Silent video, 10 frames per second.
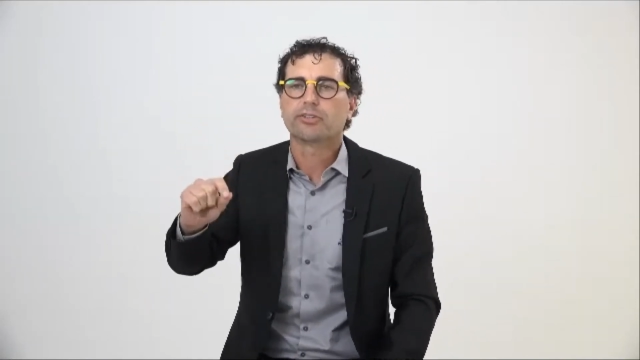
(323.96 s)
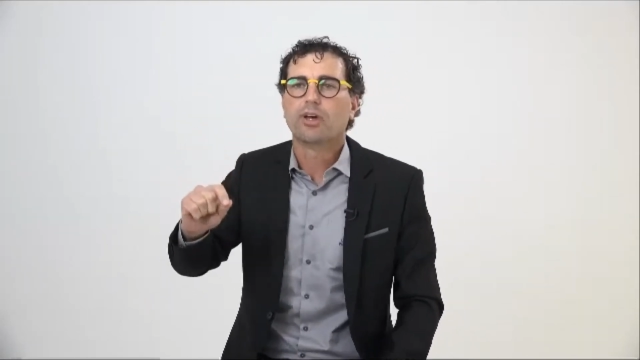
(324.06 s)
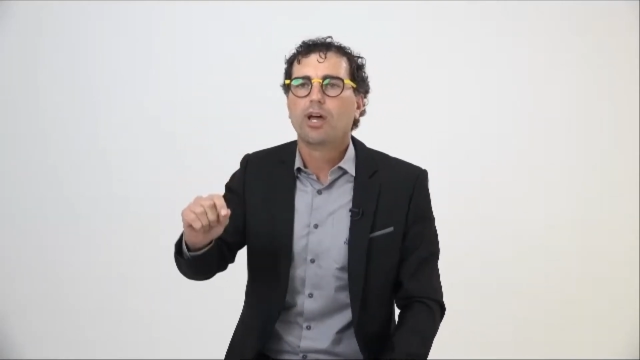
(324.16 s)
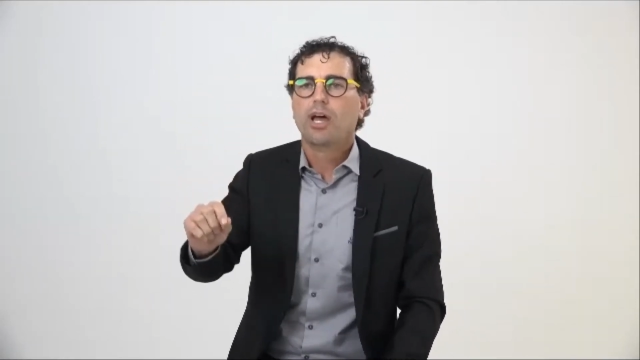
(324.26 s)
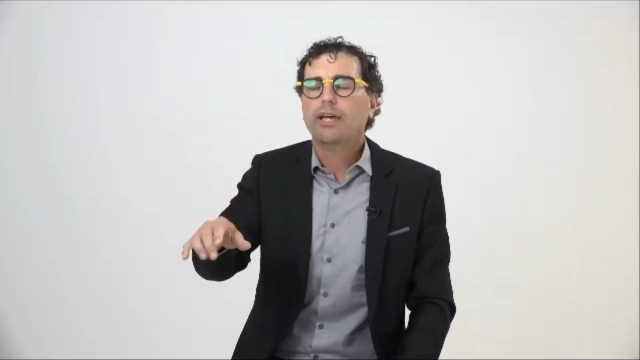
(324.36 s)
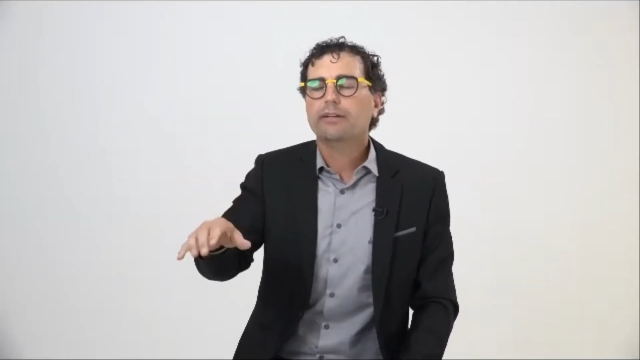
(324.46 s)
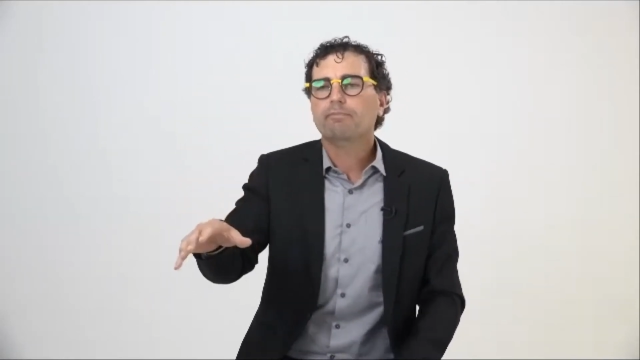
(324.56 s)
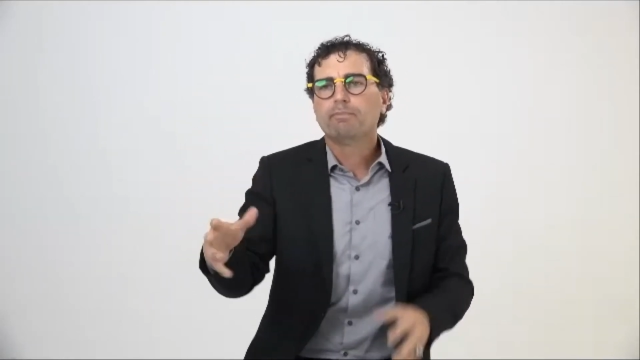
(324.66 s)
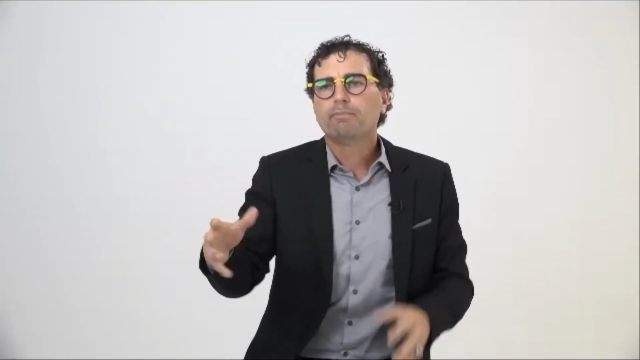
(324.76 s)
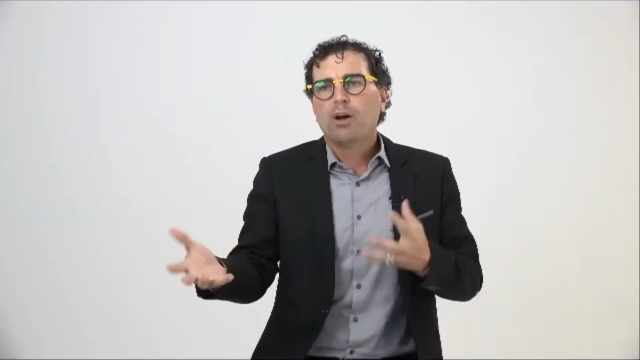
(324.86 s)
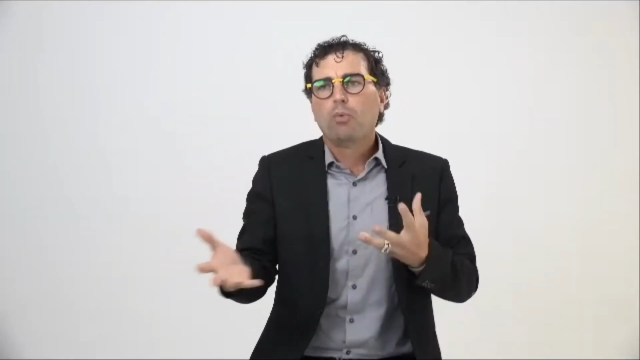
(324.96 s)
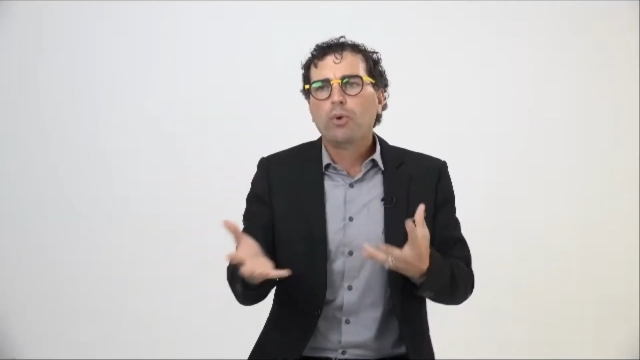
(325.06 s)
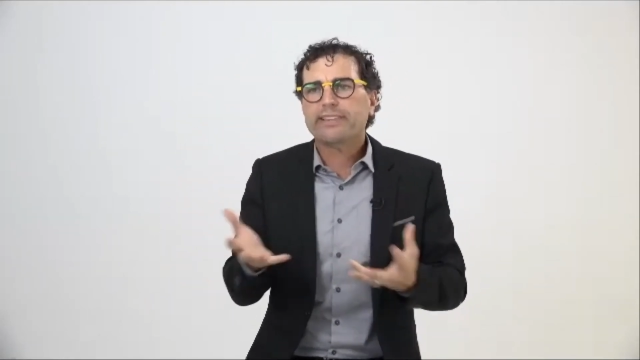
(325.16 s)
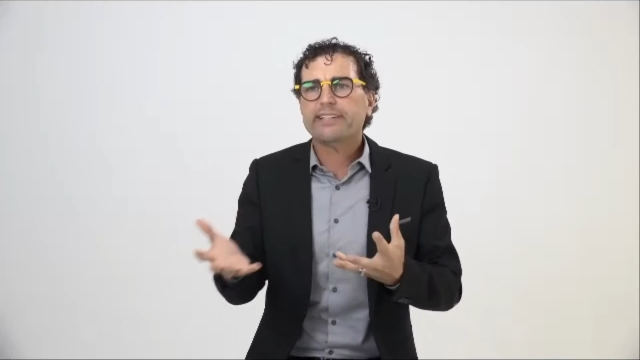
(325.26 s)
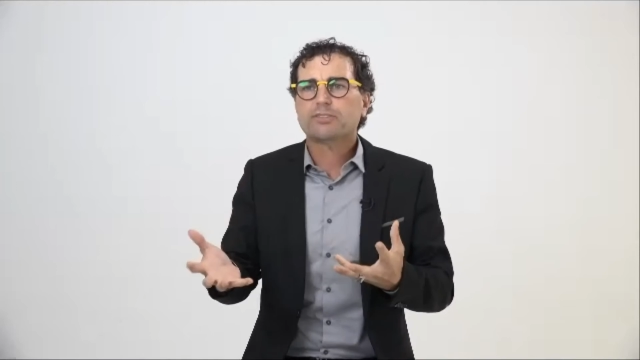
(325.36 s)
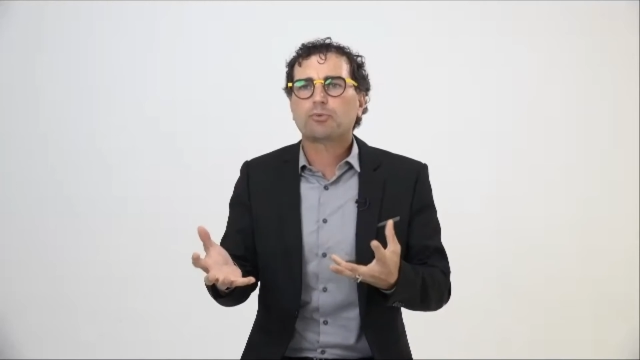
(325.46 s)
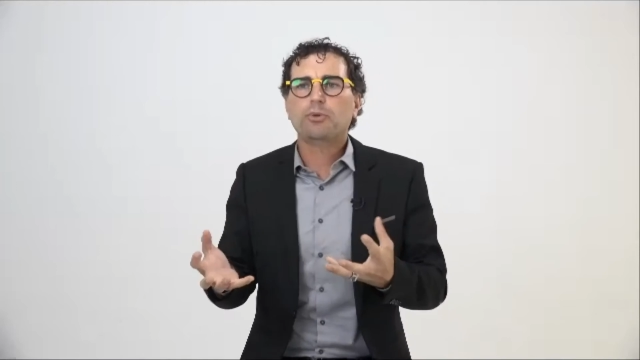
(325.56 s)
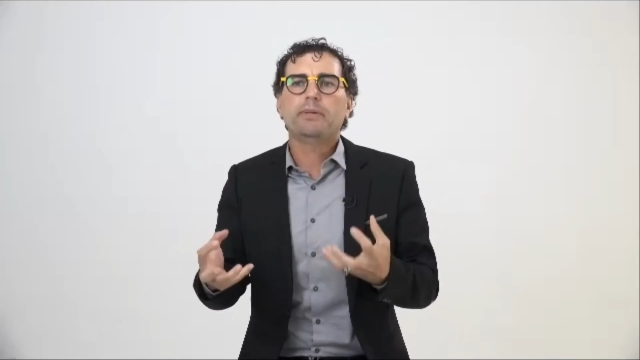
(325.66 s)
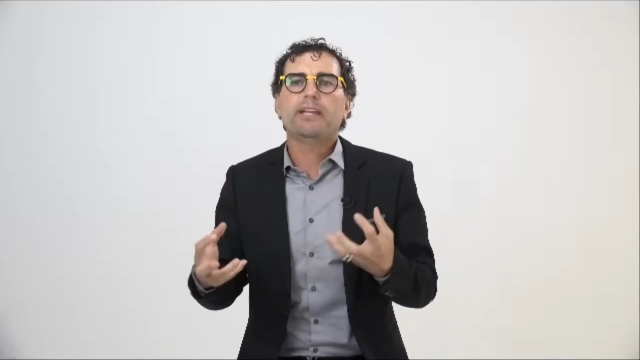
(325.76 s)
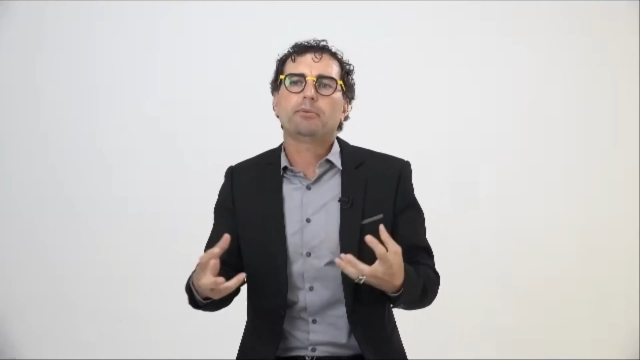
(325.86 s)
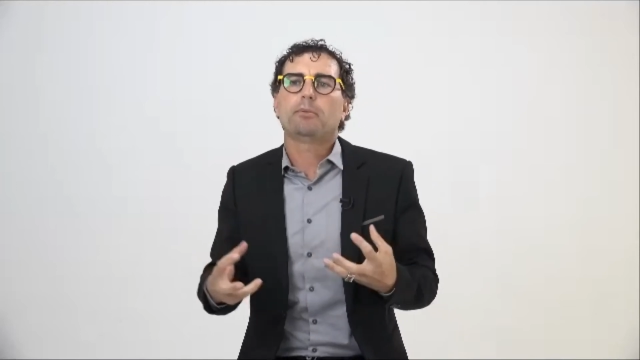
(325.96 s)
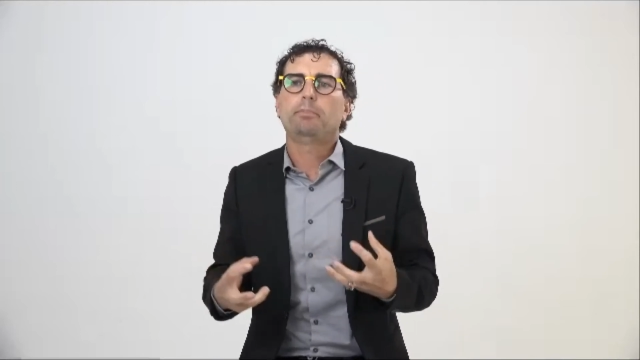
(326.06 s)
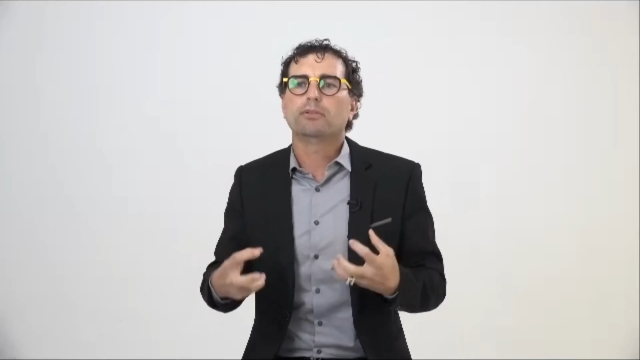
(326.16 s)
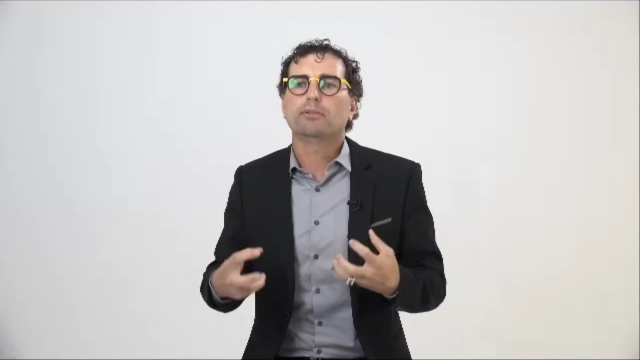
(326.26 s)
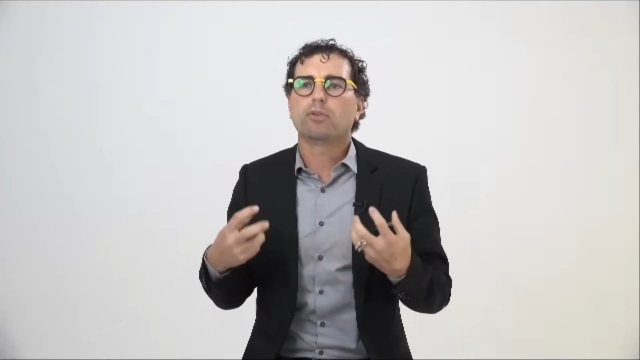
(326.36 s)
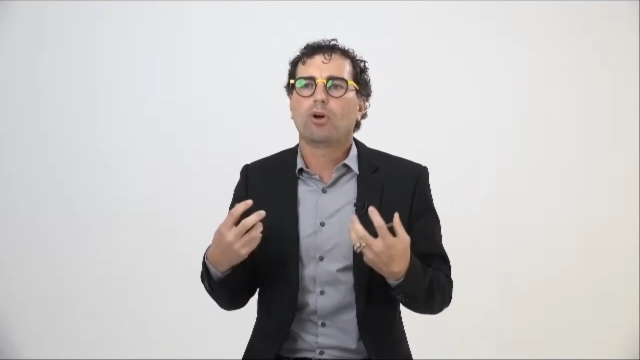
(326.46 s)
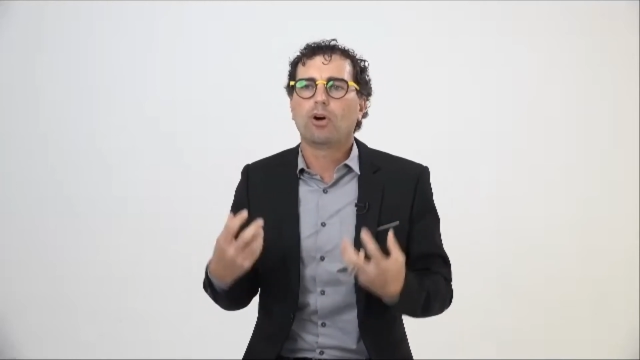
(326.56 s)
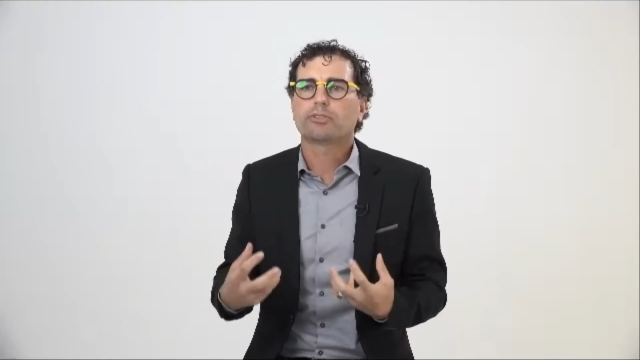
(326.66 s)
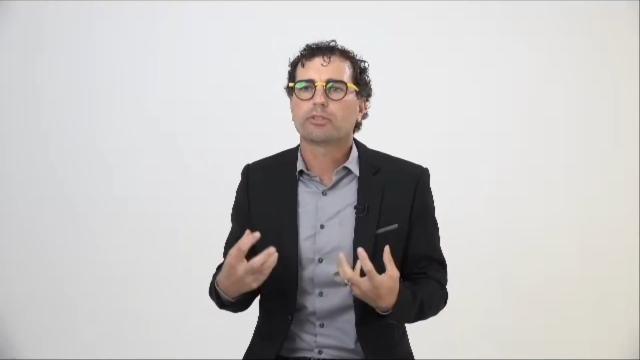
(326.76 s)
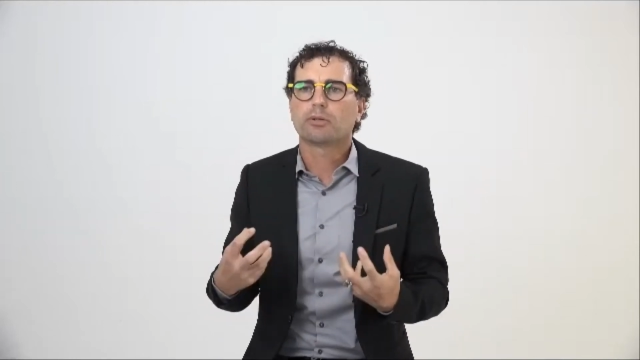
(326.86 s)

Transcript: And with this, we've been able to build long-term